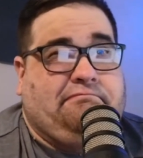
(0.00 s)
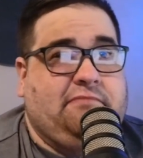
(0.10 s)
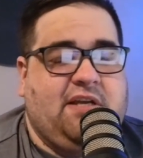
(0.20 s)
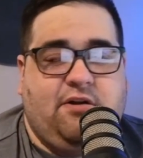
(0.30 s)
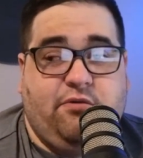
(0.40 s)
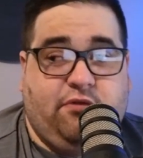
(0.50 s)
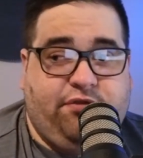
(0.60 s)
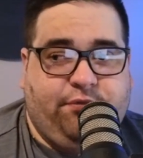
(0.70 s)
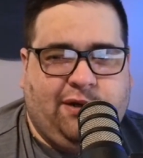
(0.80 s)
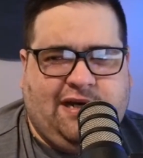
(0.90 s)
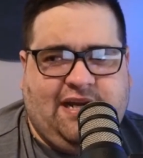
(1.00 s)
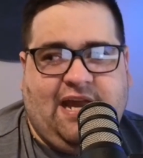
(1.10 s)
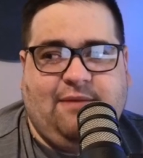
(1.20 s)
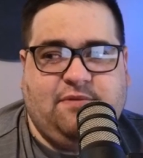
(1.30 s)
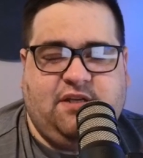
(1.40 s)
I don't know, three
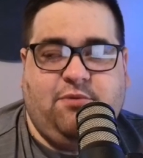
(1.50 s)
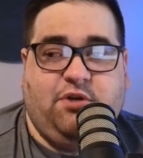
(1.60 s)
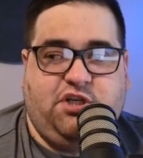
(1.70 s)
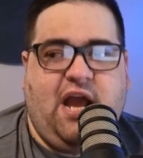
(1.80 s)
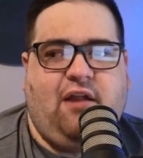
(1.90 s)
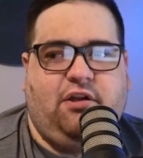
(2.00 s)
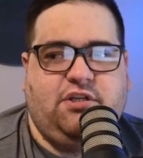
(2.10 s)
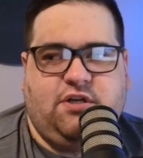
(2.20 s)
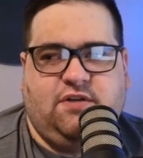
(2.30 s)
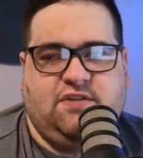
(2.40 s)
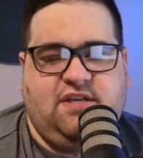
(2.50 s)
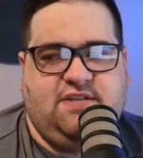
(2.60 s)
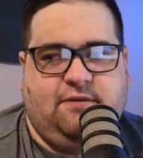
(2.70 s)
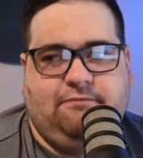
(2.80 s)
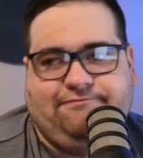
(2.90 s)
games that you were challenged all
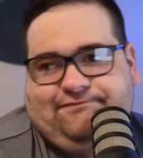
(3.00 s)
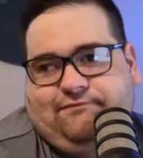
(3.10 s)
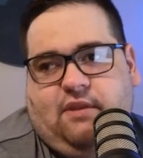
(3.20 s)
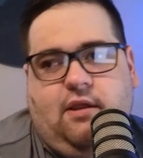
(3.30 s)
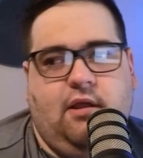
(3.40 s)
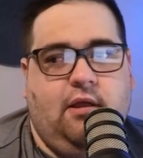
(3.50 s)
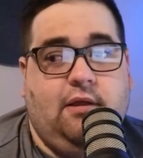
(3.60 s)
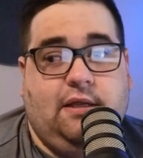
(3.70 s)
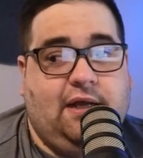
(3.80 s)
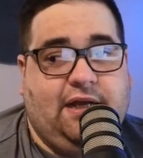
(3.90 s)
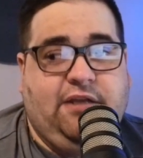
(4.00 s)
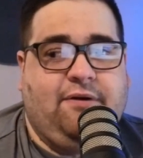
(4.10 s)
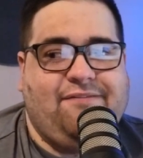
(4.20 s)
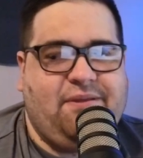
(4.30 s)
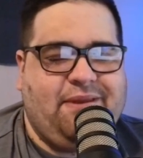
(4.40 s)
season. You don't
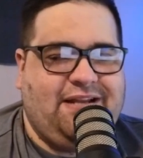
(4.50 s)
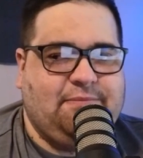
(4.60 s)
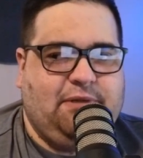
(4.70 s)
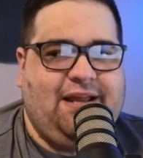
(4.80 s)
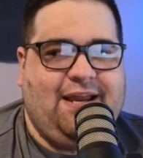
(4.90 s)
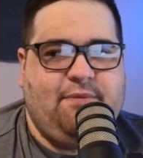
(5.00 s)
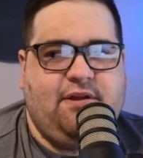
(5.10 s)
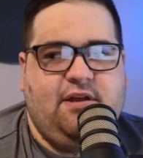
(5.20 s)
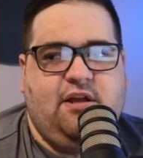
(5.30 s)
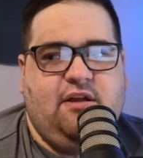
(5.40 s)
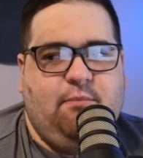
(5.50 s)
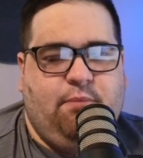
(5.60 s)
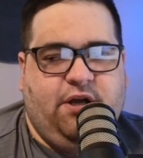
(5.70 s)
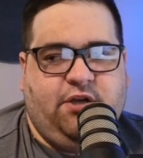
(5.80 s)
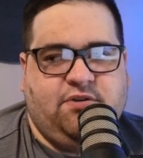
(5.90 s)
have anybody to blame
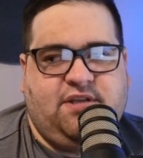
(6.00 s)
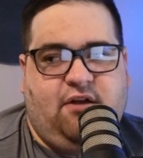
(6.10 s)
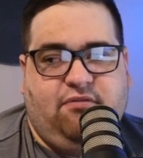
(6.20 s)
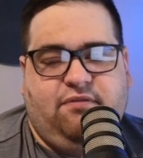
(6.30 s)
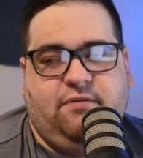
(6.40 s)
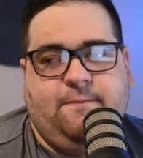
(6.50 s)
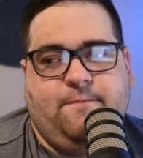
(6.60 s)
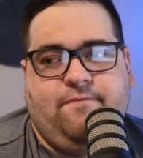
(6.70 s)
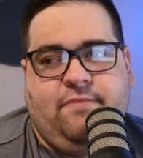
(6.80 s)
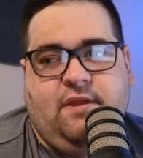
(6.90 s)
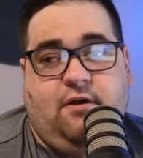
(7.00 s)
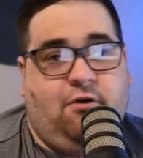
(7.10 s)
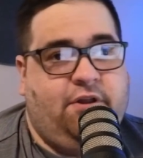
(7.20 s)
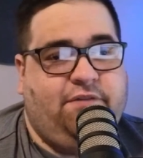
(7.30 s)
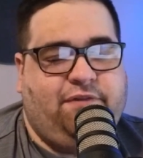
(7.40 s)
but yourself.
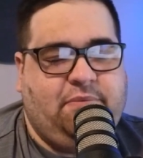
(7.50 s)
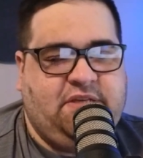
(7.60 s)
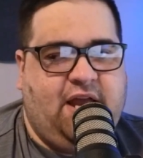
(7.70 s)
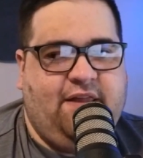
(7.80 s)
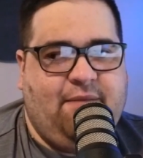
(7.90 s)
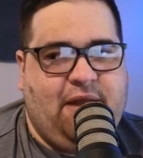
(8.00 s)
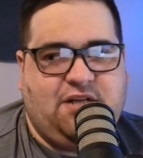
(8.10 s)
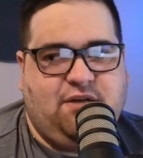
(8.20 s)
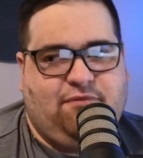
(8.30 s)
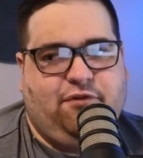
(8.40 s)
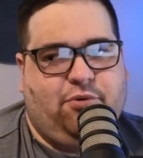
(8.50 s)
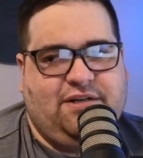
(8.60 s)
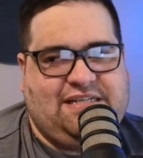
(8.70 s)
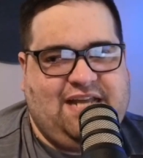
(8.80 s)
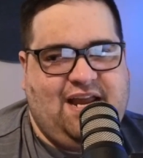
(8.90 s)
On the flip side of that matchup, Florida
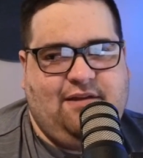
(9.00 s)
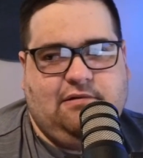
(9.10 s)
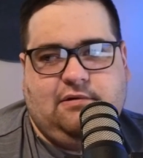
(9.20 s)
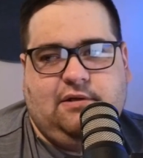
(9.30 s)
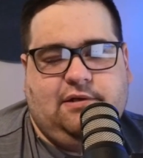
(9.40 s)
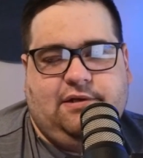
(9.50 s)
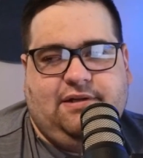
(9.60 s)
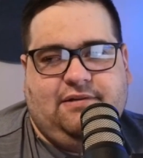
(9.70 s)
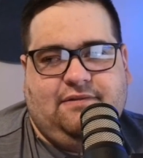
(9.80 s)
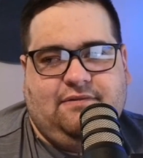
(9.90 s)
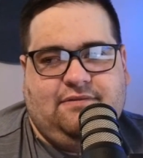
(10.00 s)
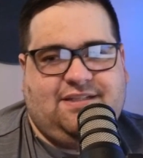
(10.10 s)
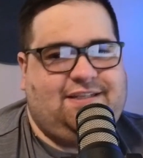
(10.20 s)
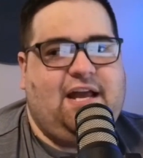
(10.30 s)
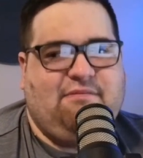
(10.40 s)
State
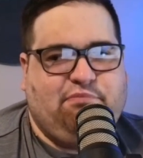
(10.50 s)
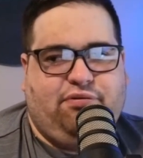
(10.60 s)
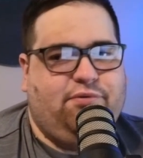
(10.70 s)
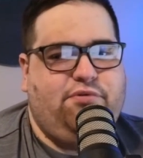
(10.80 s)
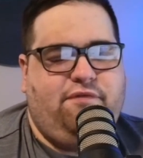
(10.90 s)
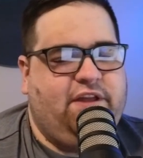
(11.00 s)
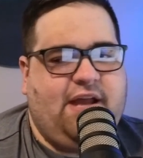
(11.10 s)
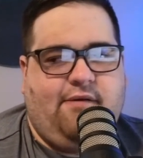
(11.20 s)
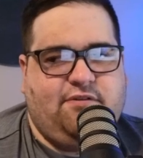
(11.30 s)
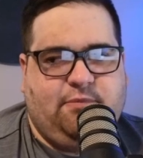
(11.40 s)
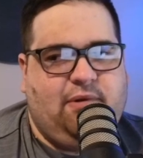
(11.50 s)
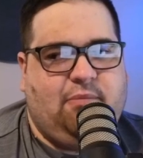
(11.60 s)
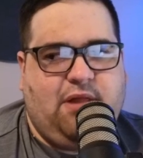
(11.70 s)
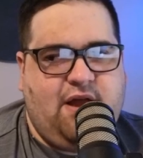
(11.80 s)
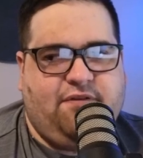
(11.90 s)
did not prove the College Football
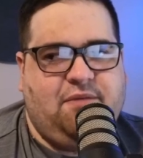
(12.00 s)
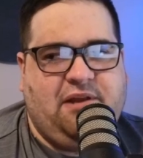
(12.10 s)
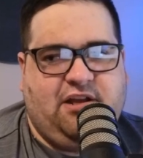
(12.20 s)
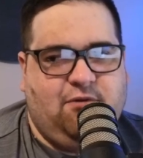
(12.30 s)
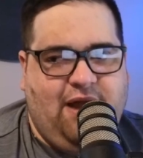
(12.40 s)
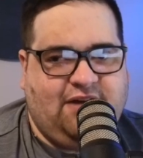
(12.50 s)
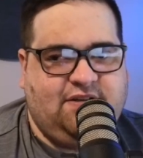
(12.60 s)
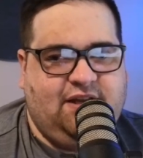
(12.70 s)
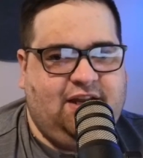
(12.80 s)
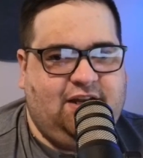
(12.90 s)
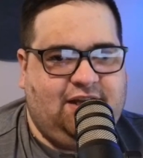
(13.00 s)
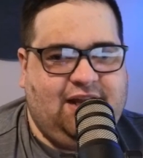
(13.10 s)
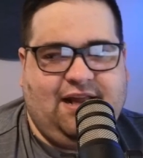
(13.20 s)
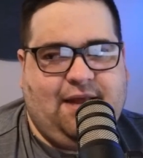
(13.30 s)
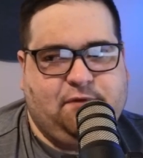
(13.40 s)
Playoff Committee correct in
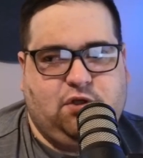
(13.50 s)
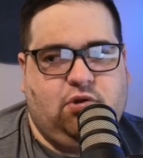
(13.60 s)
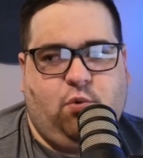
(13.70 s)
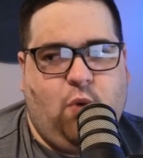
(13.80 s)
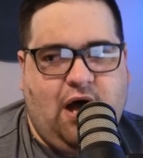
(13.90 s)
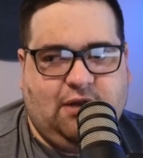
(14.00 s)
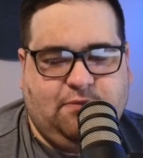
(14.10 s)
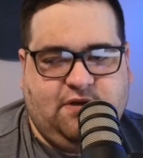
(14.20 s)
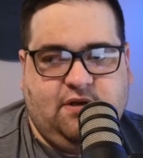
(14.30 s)
getting absolutely walloped